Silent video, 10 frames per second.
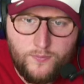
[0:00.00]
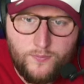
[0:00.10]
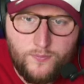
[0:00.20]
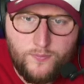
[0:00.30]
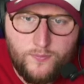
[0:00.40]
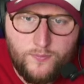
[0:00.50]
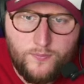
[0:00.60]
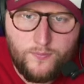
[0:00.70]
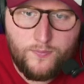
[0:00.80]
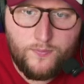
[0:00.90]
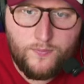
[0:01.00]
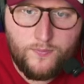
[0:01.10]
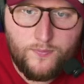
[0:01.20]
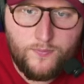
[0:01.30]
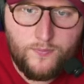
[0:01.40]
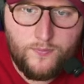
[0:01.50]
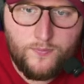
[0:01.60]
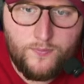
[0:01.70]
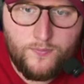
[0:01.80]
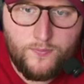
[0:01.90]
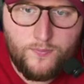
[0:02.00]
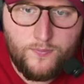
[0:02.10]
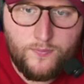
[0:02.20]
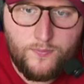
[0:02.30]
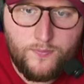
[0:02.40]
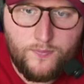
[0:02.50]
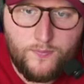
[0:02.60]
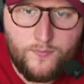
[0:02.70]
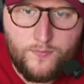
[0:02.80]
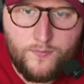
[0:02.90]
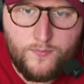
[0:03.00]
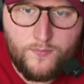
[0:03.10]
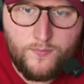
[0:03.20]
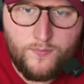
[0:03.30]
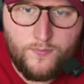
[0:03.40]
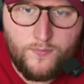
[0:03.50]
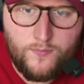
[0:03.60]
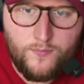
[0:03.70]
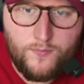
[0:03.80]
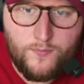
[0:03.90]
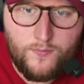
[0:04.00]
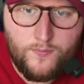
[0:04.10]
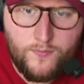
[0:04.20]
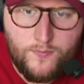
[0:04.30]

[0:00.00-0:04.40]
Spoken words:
The person shown says nothing.